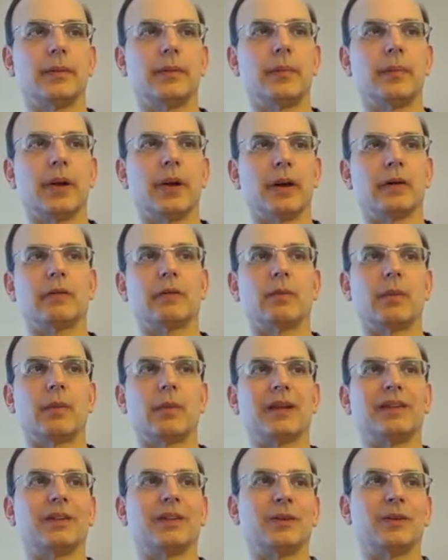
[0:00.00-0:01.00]
The part of
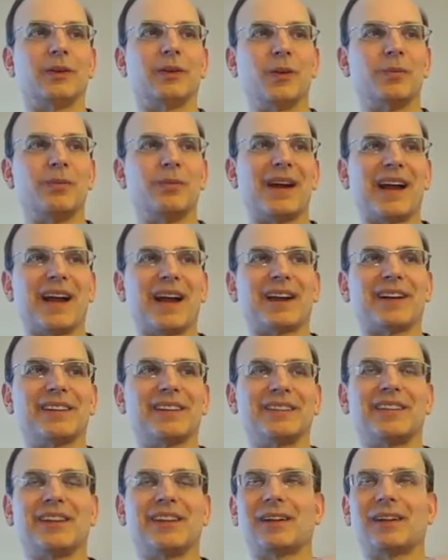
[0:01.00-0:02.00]
your mind that'll go
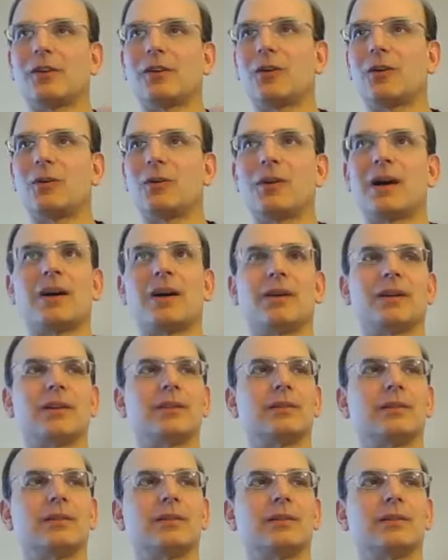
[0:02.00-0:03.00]
back and like, oh wow,